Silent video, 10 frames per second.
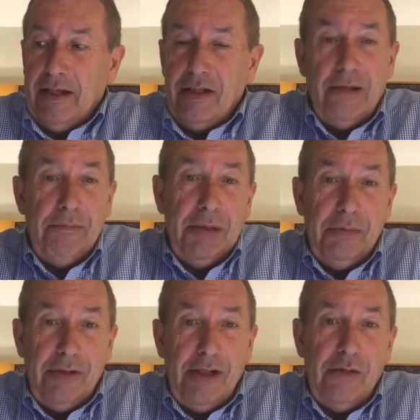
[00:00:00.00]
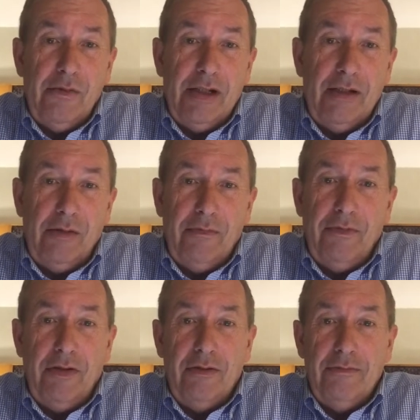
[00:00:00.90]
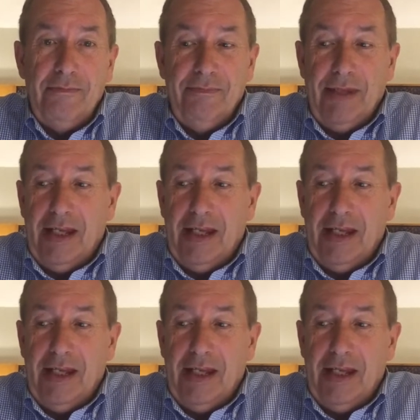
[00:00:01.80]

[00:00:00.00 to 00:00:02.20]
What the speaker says: Some people still want the home phone,